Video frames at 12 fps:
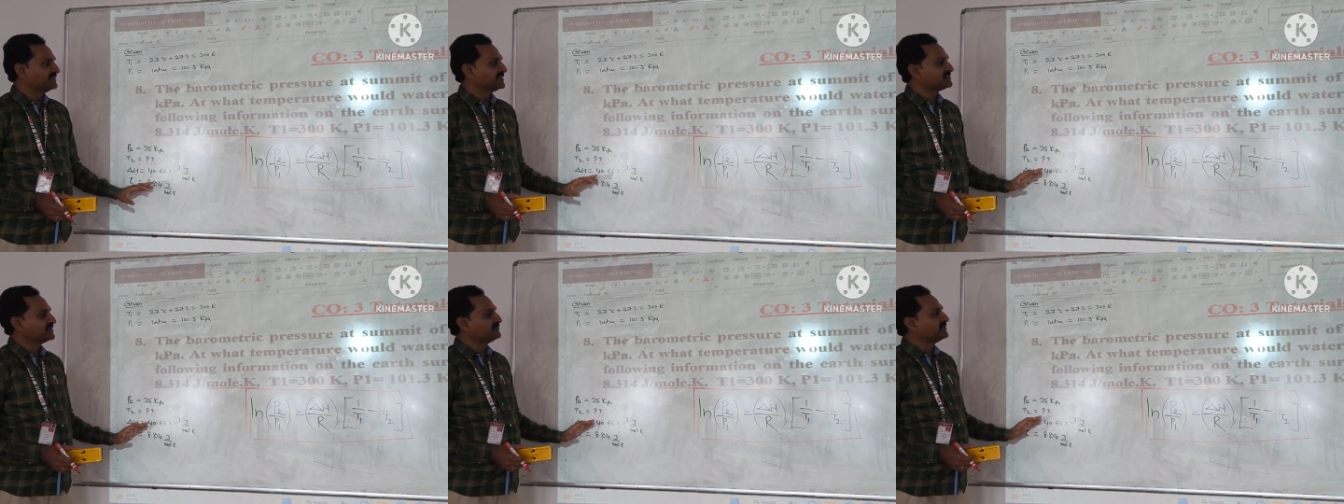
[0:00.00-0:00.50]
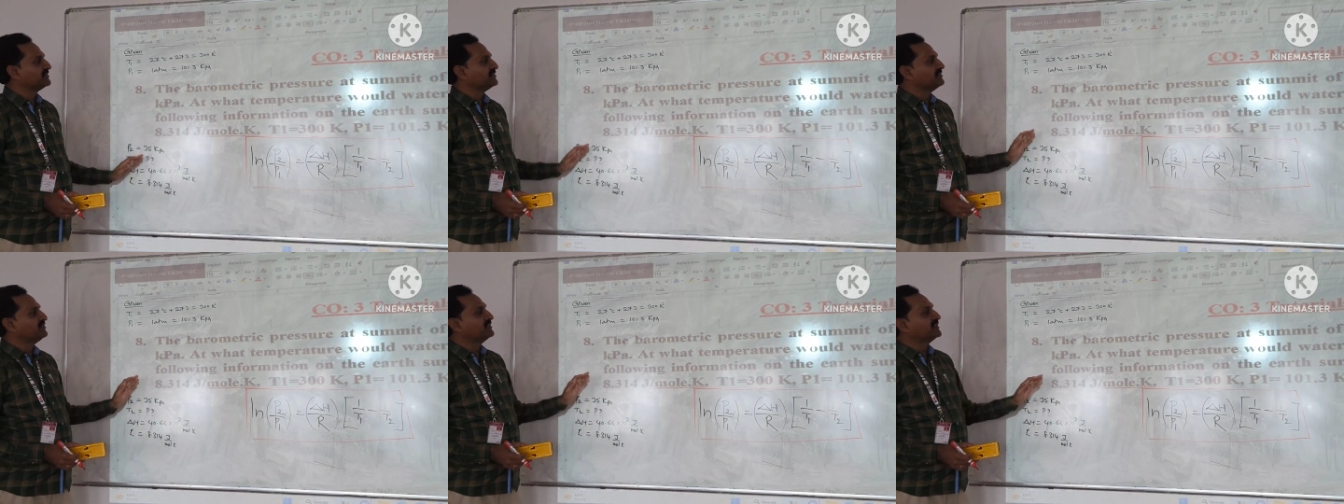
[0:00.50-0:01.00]
Just
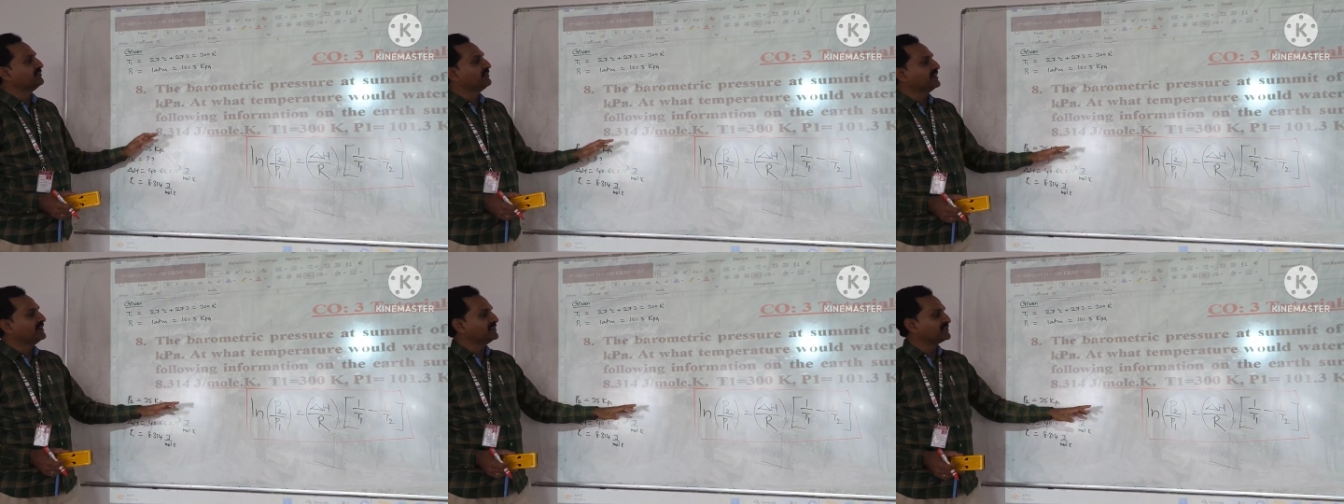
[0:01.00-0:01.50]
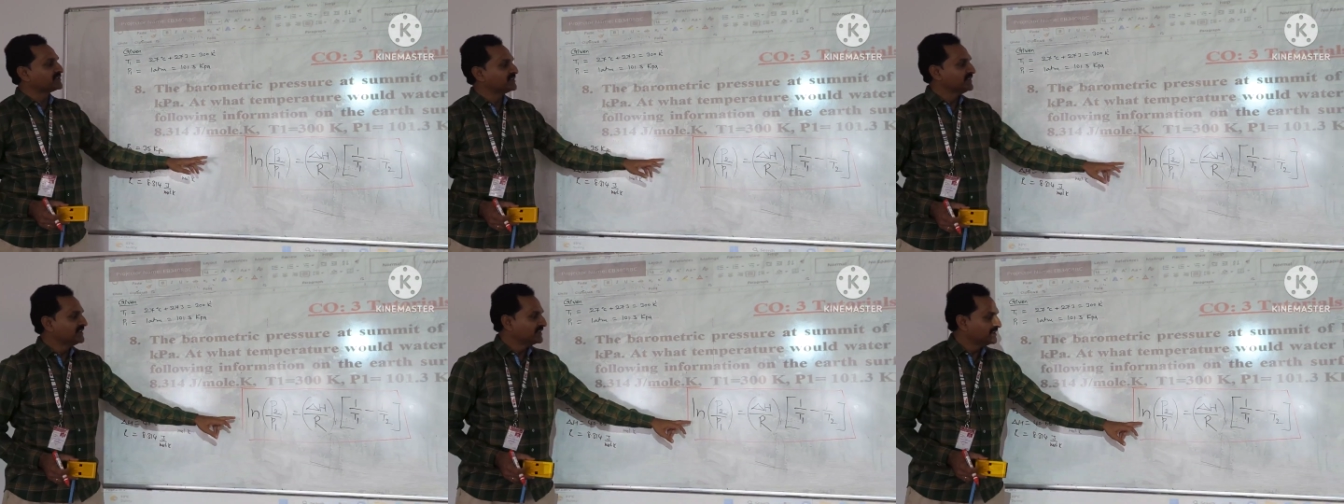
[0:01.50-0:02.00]
substitute all the values
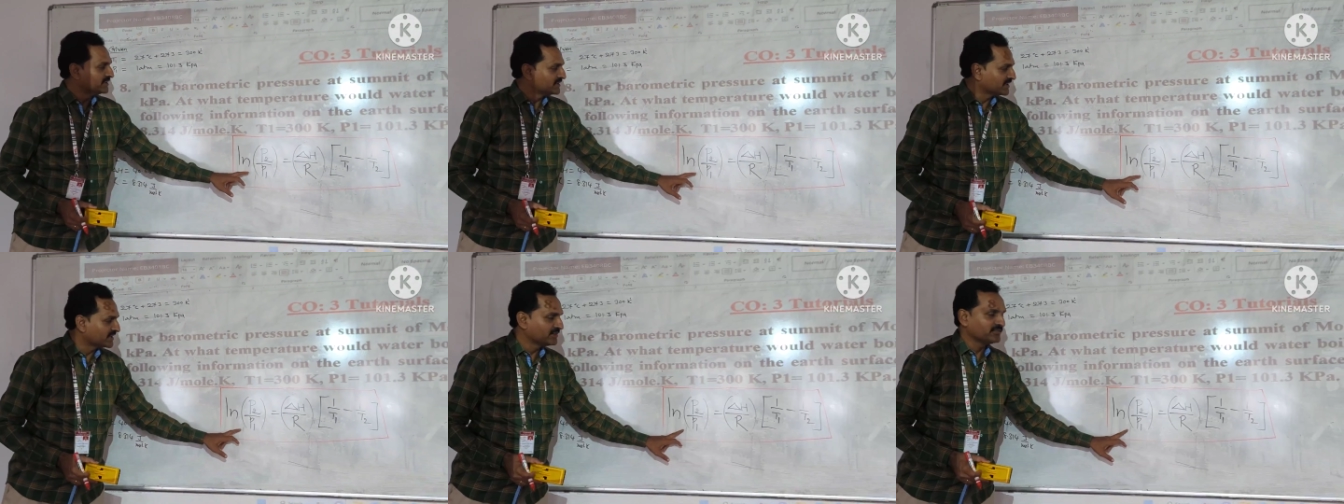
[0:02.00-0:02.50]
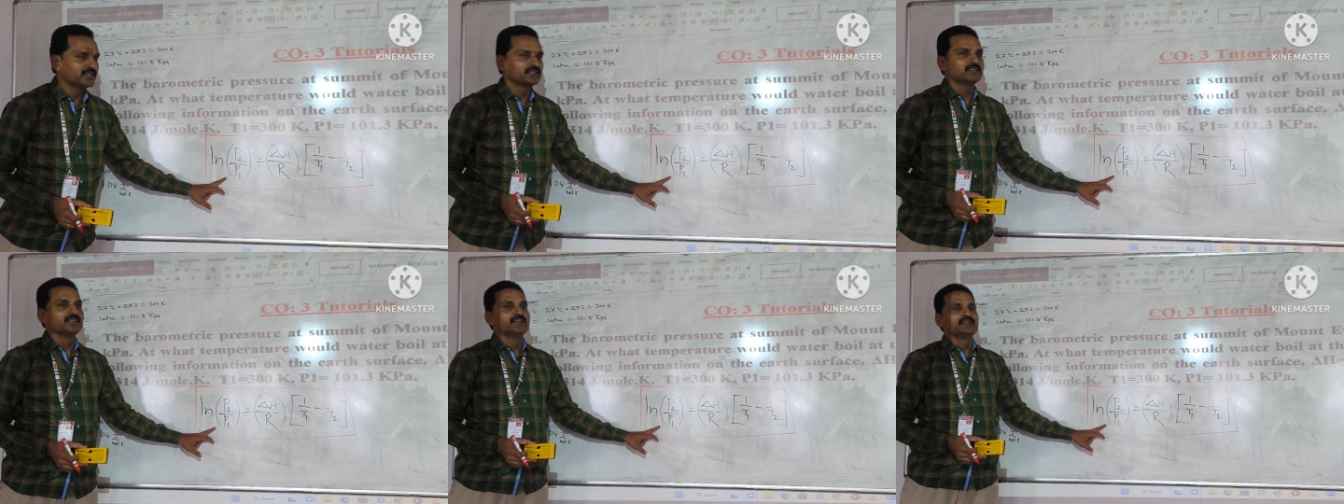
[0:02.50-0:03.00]
in the
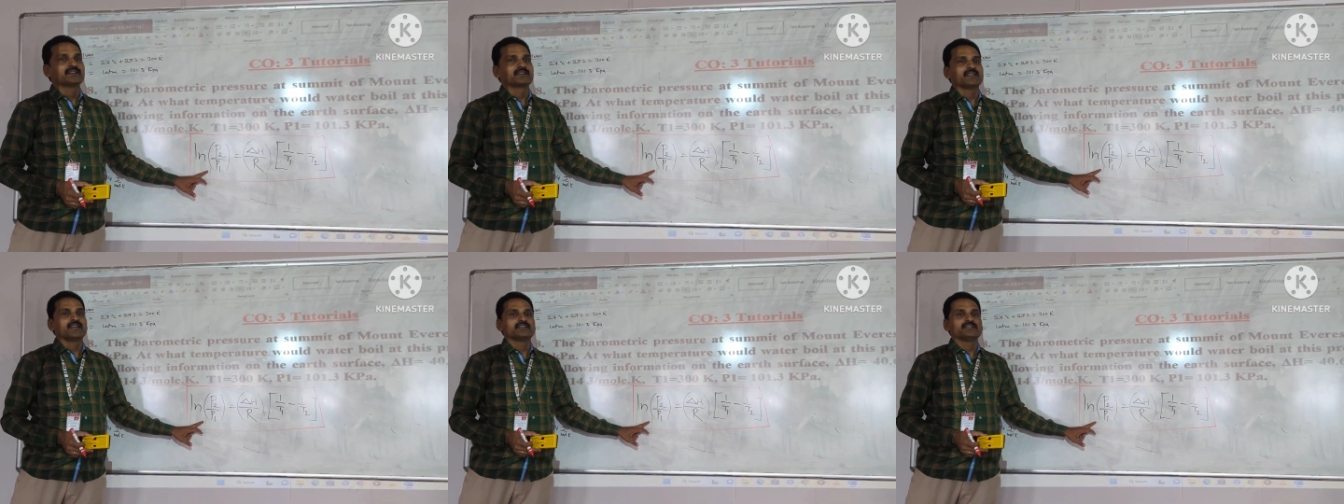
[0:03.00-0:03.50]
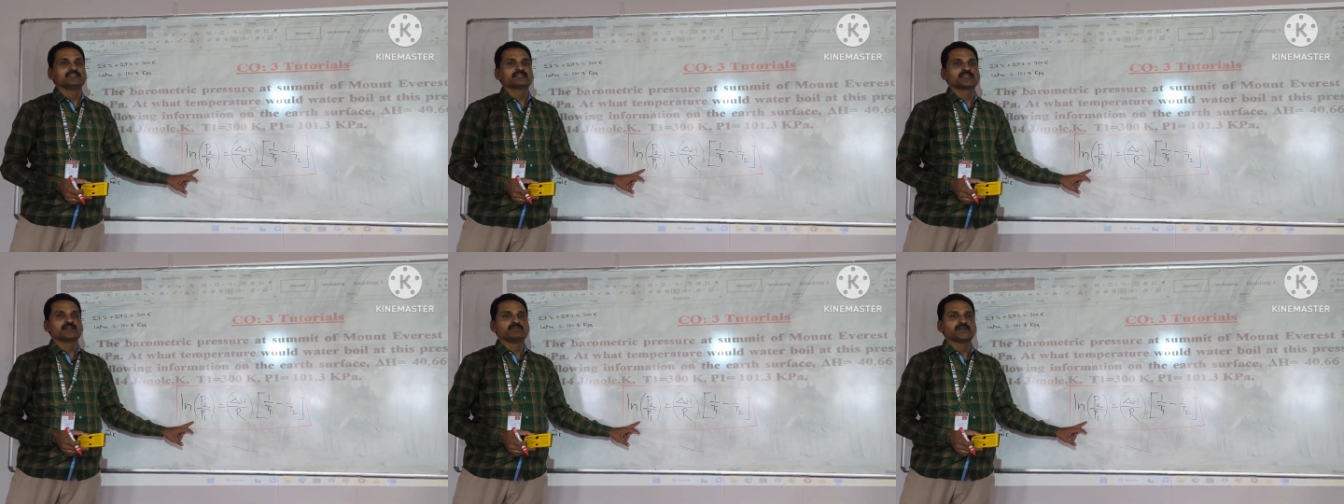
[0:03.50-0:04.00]
given
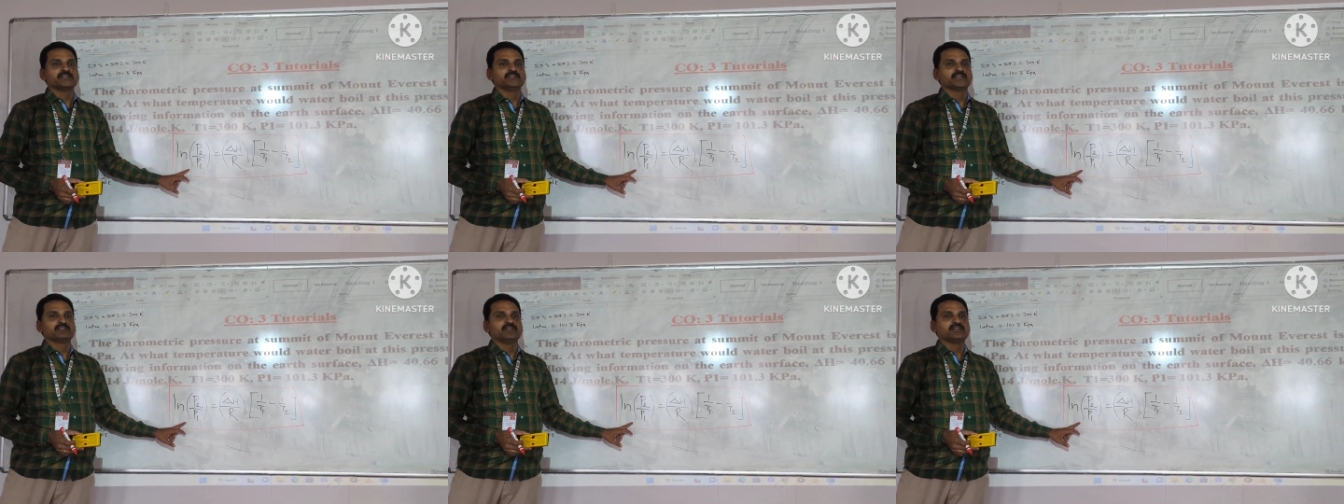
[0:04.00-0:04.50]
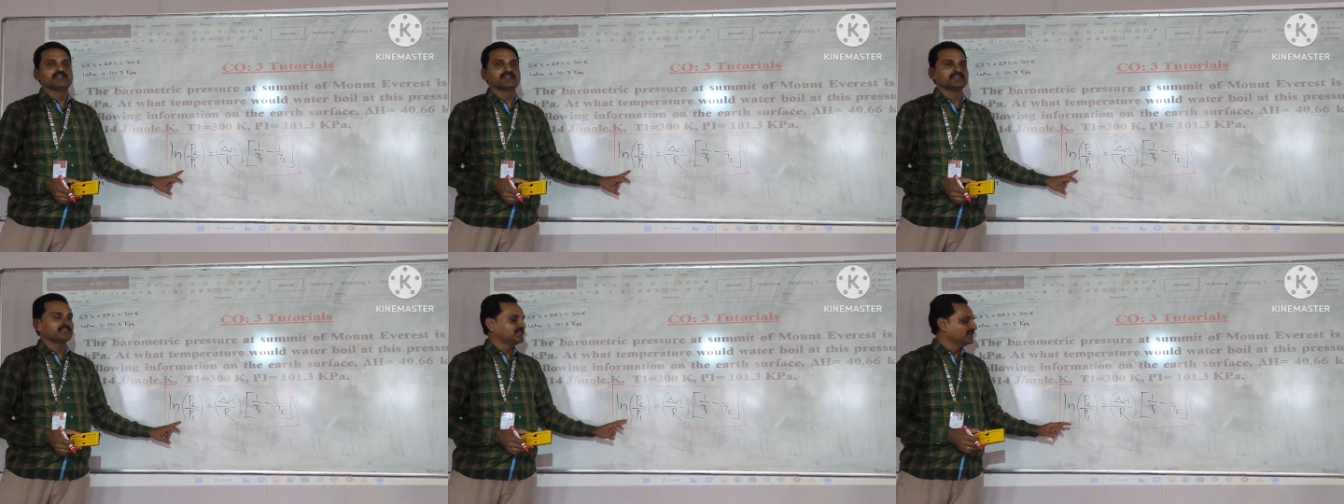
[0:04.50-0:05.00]
Clapyron
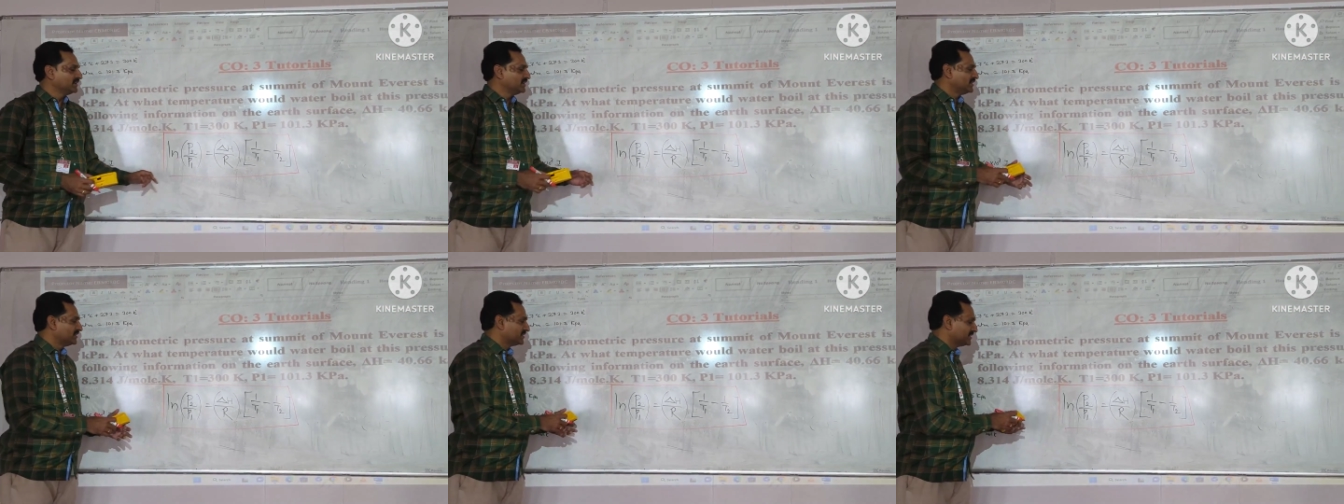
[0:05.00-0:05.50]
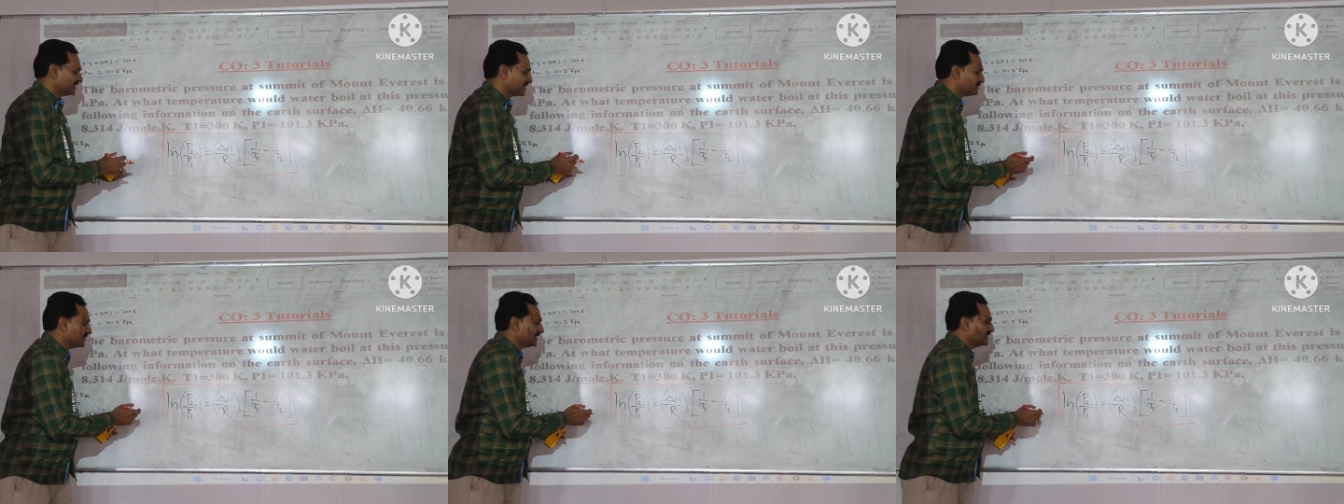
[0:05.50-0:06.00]
equation and
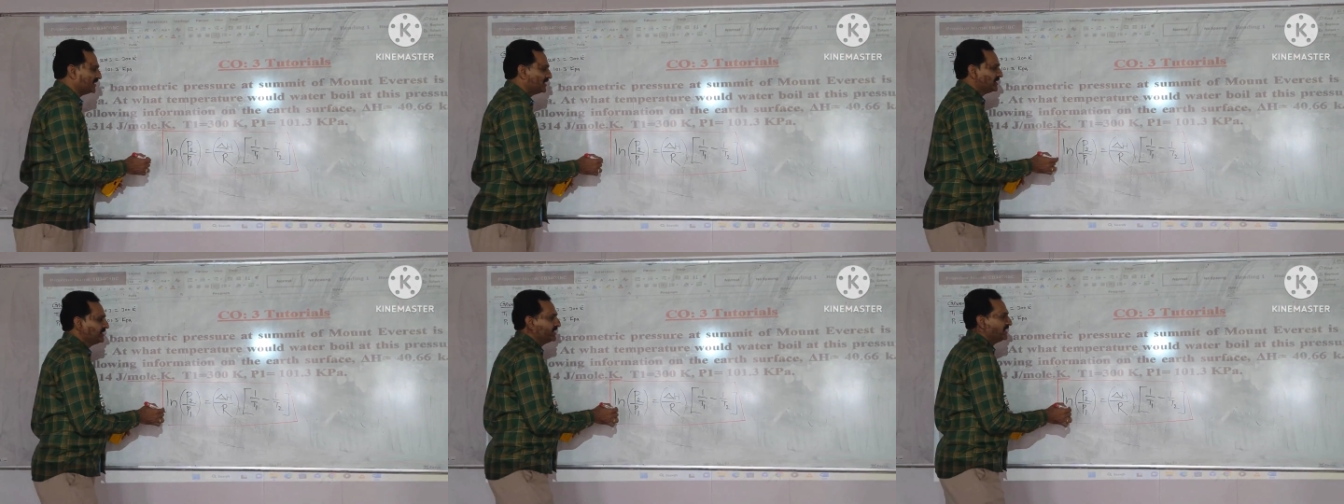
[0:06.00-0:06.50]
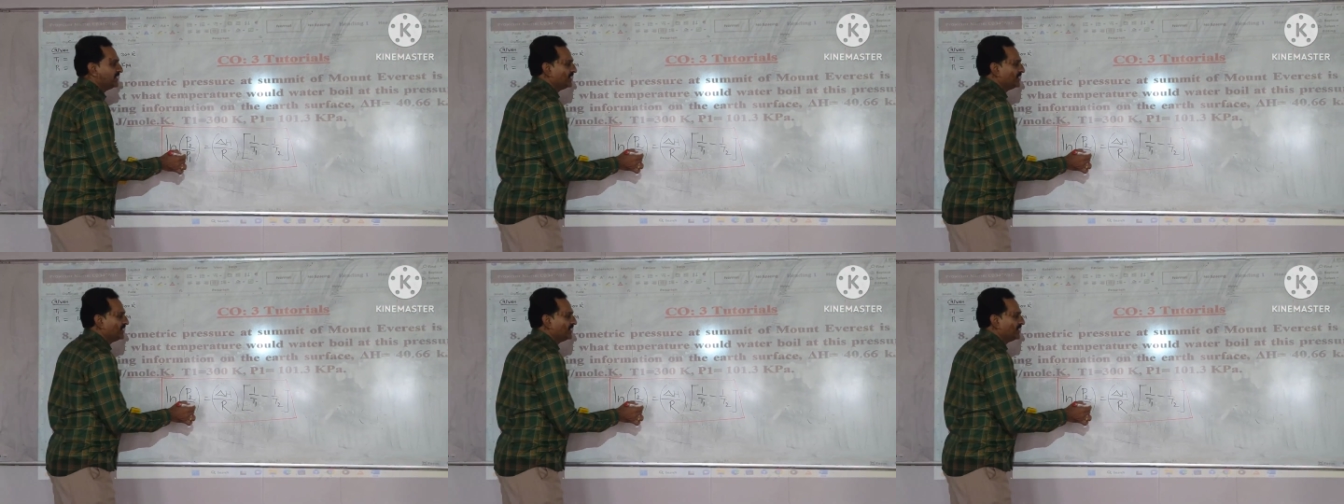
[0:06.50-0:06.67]
determine the